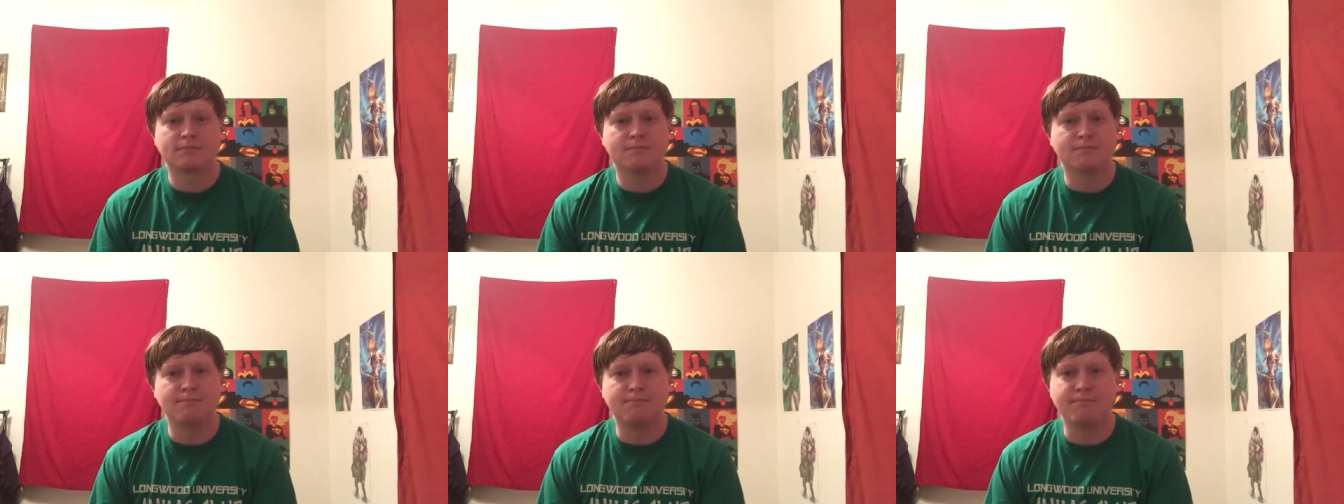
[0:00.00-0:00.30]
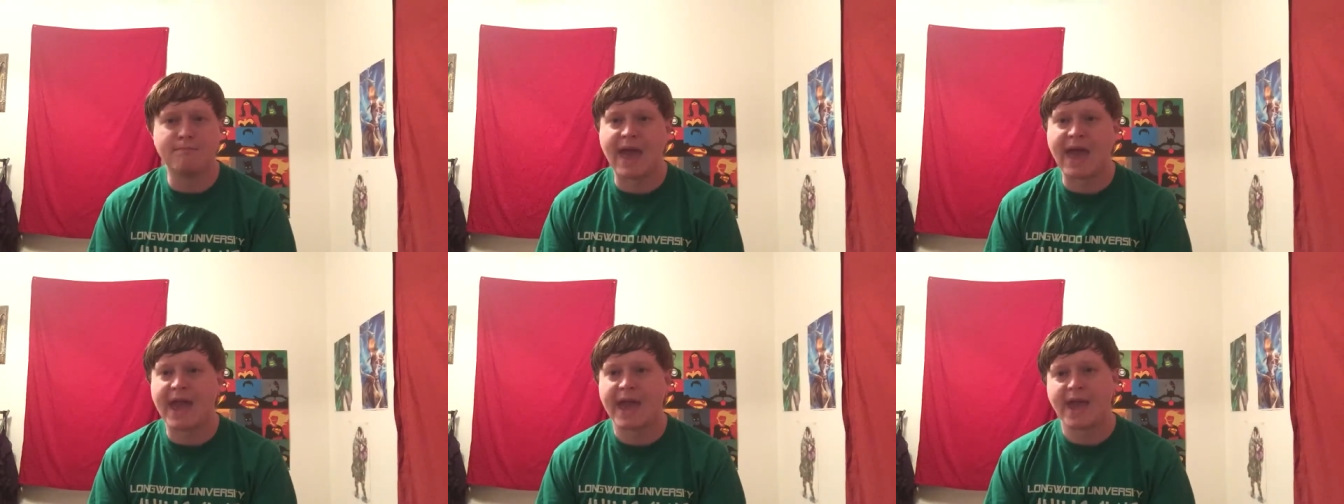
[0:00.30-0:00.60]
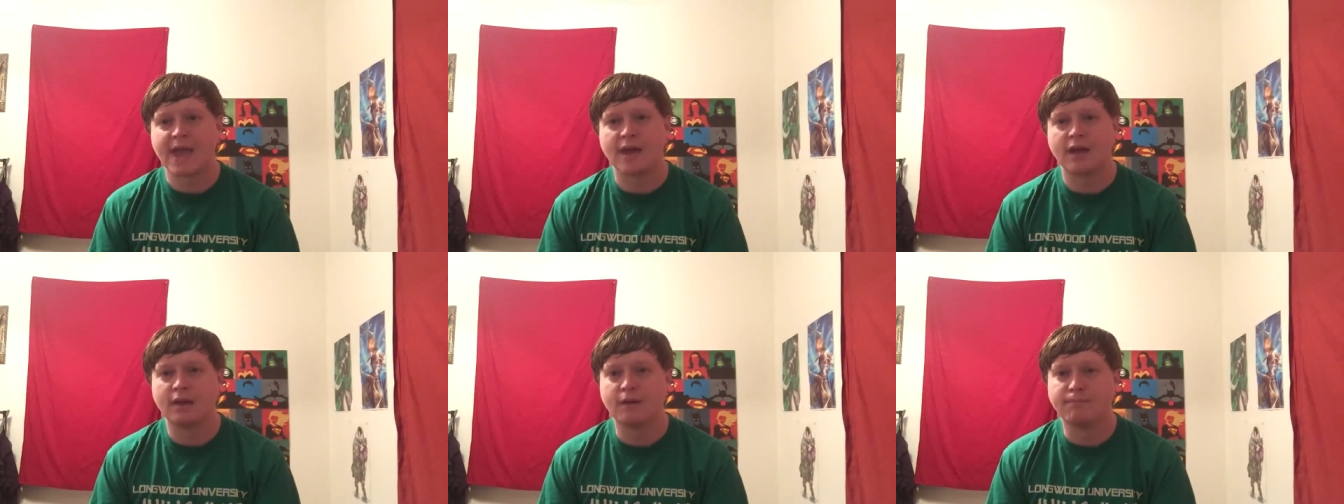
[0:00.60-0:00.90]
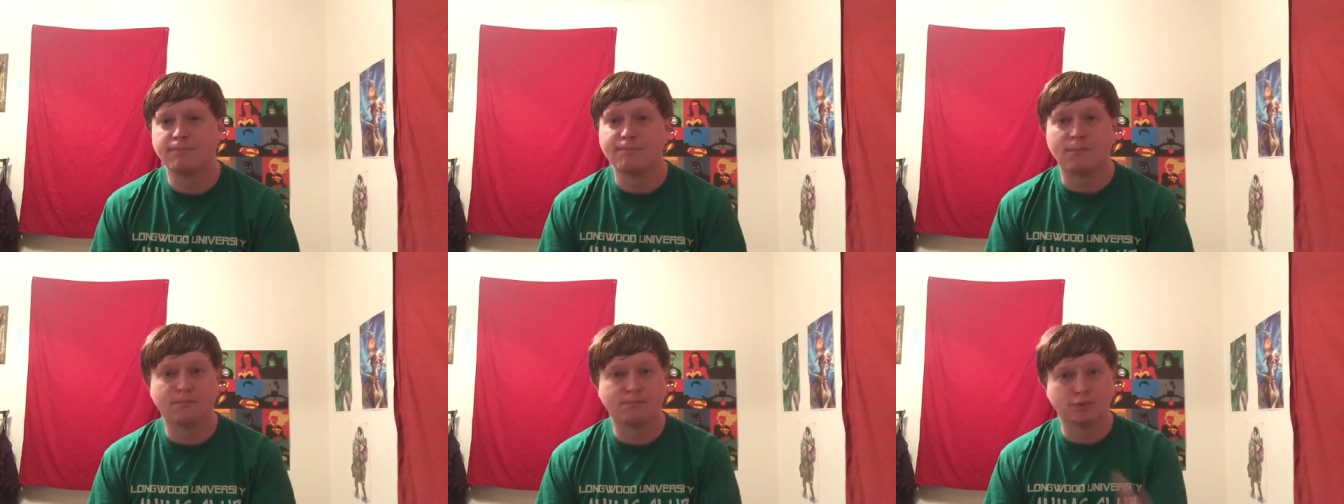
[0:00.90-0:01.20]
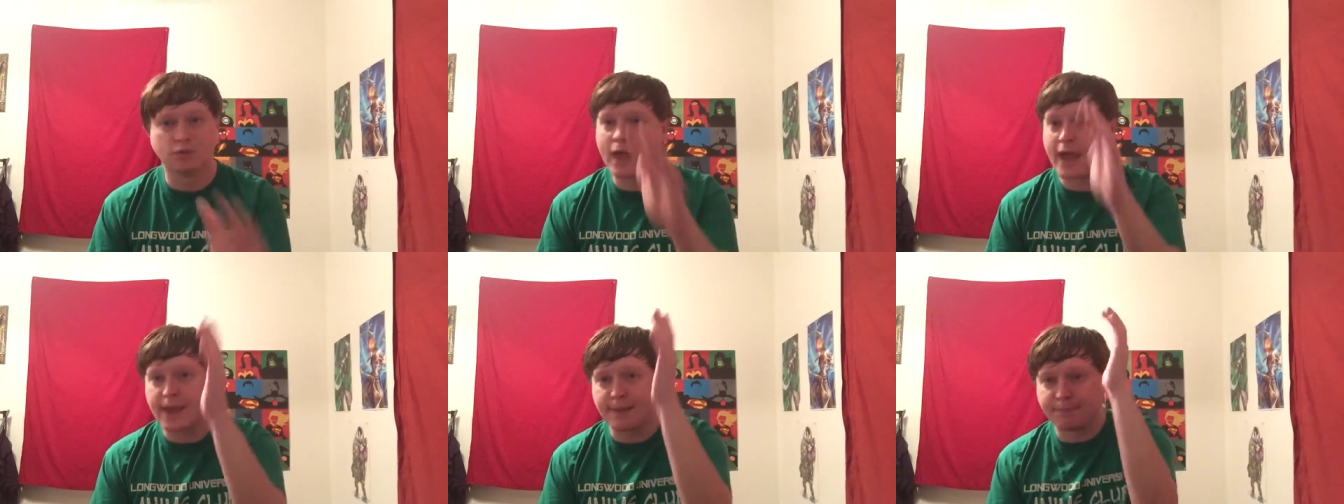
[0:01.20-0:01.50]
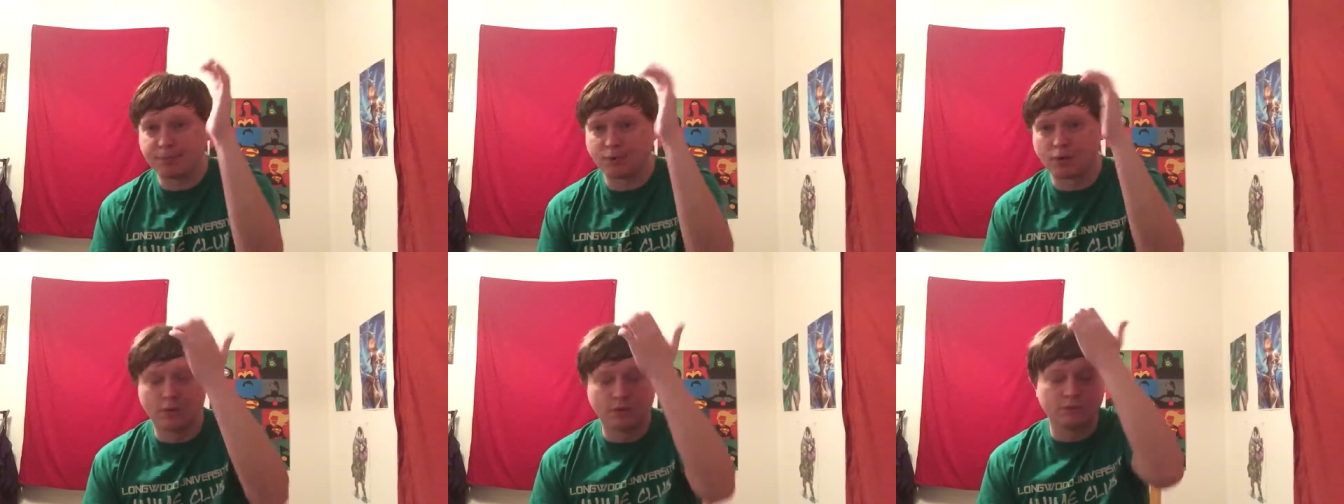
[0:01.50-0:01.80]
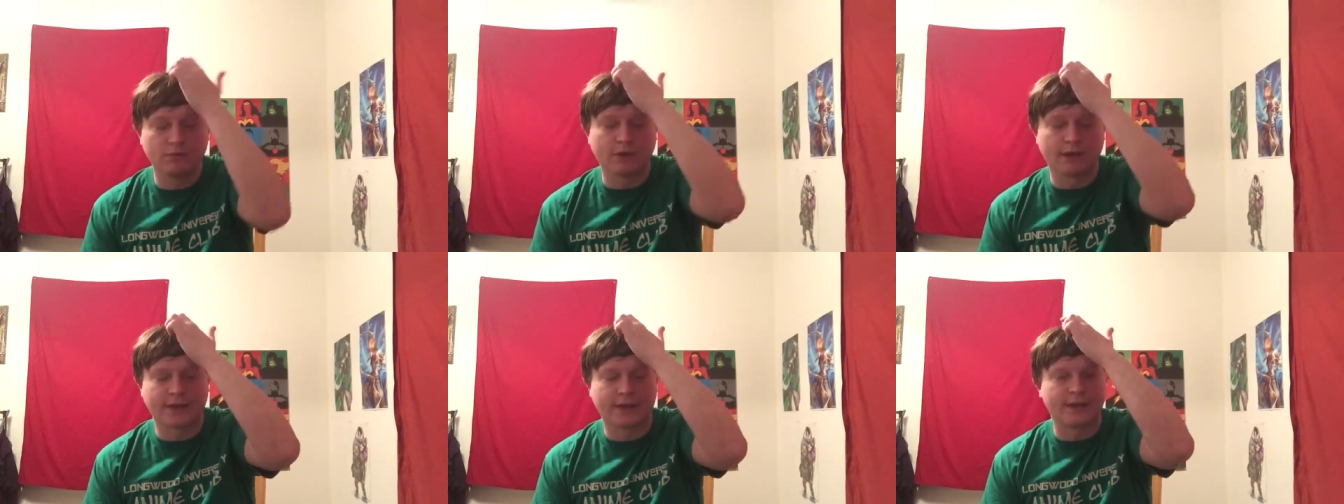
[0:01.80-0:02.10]
May.
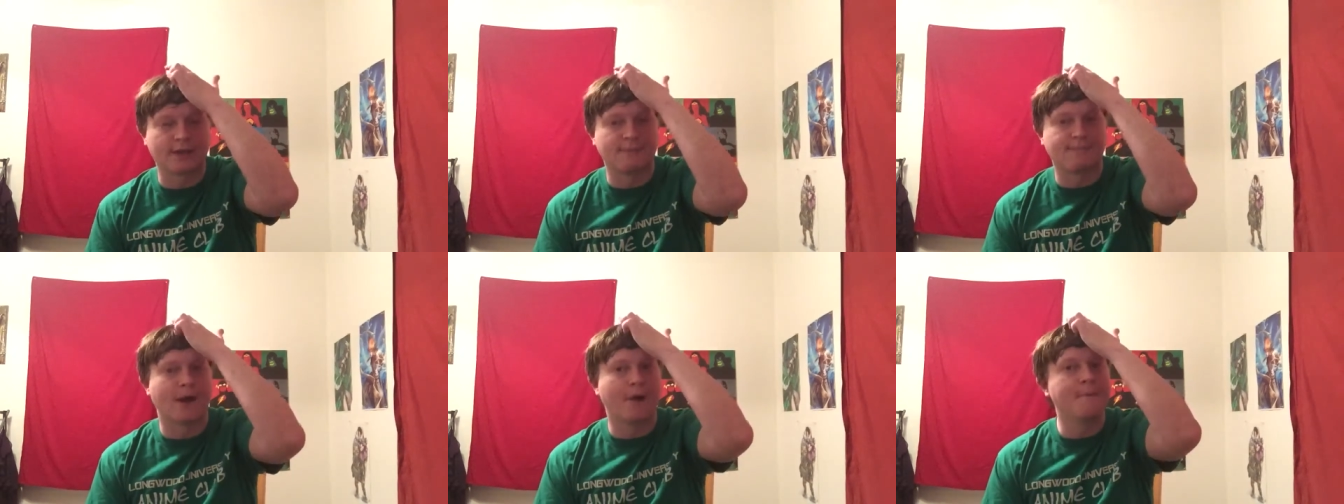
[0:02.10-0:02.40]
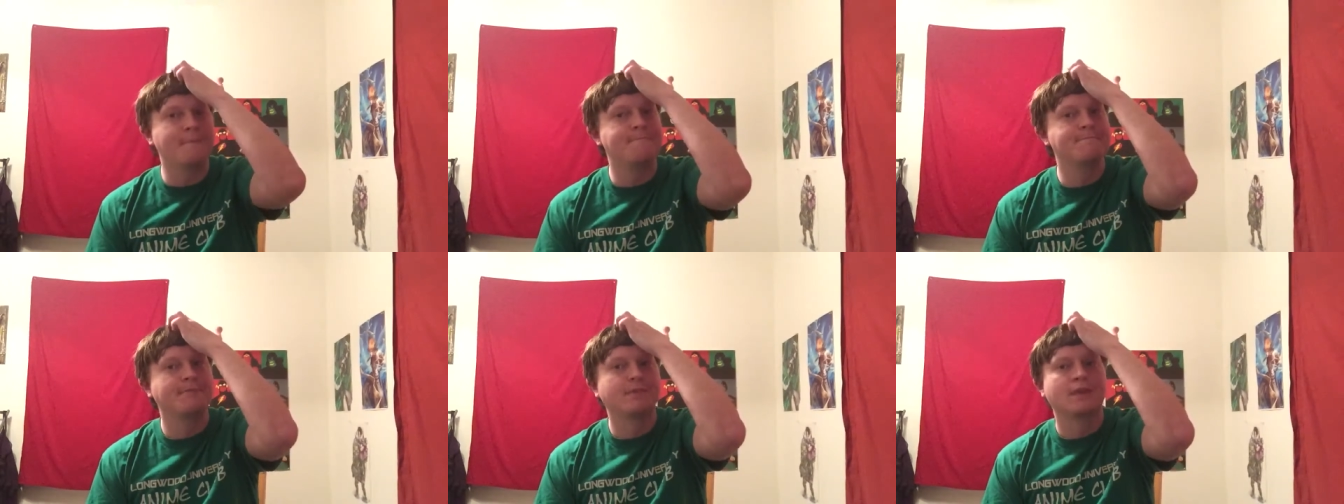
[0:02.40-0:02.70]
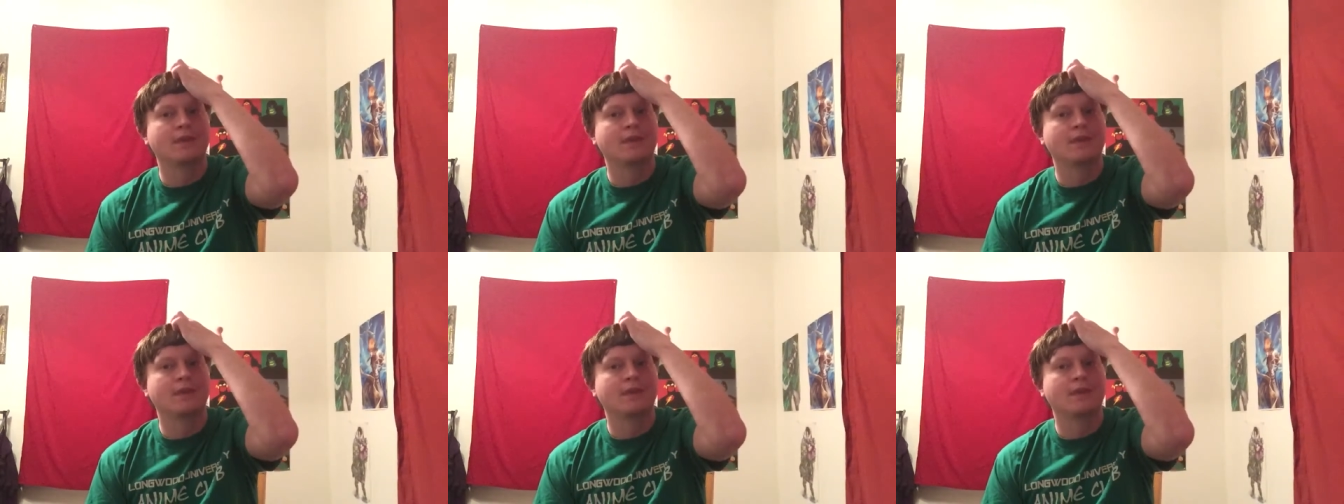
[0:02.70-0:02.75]
April when it came out.